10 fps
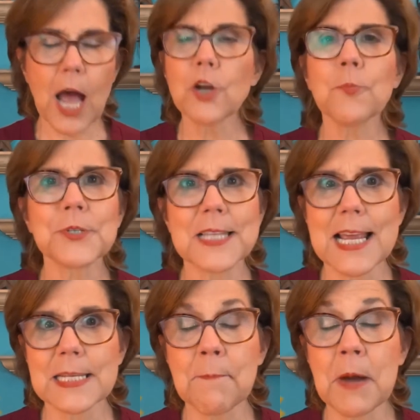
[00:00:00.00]

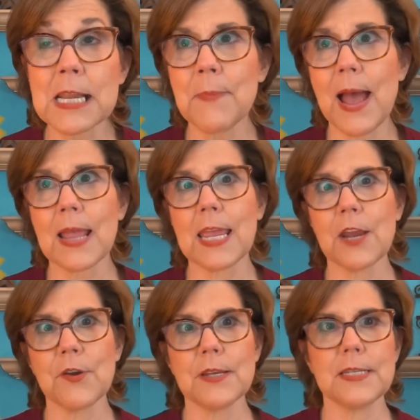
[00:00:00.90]
100% money back
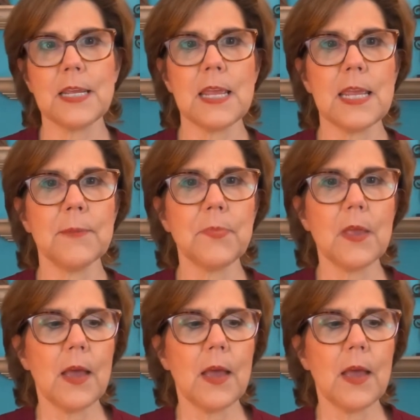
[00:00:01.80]
guarantee.